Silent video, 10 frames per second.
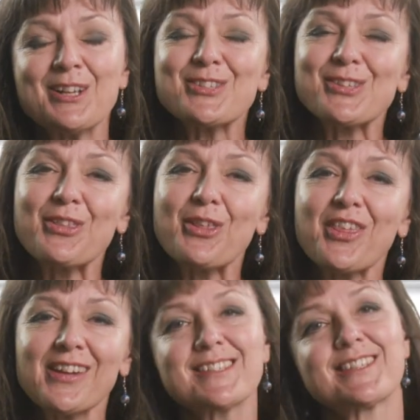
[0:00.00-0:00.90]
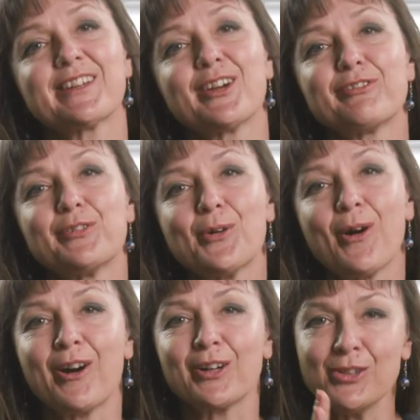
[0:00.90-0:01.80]
So the things to go for
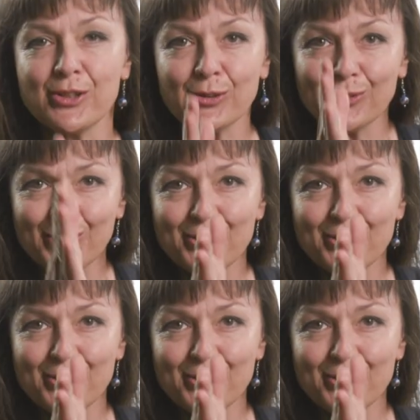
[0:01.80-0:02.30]
are you